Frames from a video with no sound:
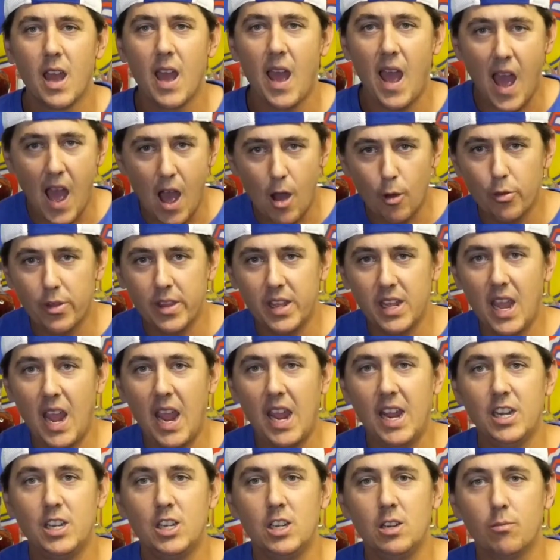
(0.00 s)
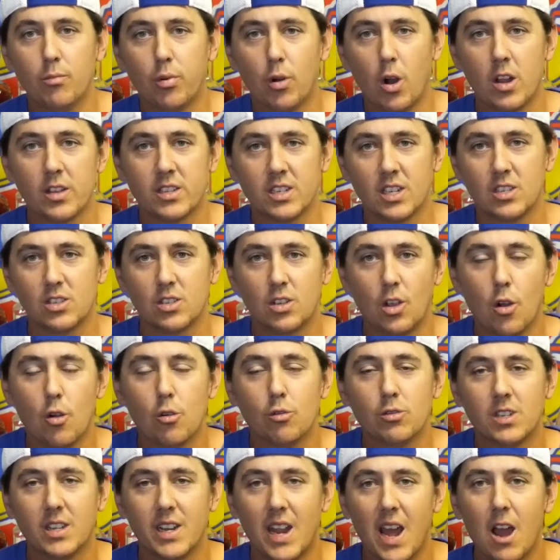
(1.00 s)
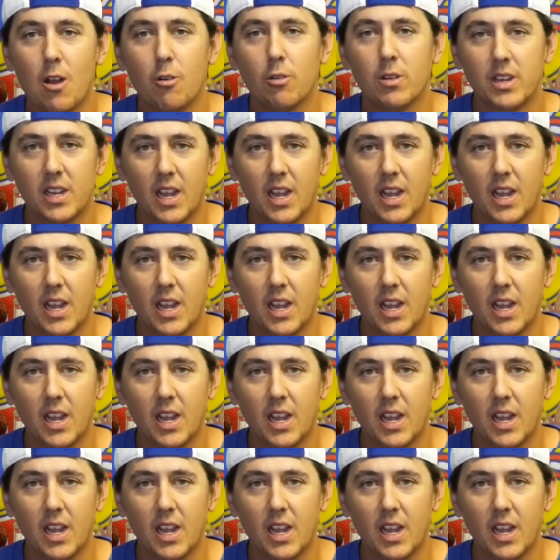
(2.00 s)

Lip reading: how the aging process goes and how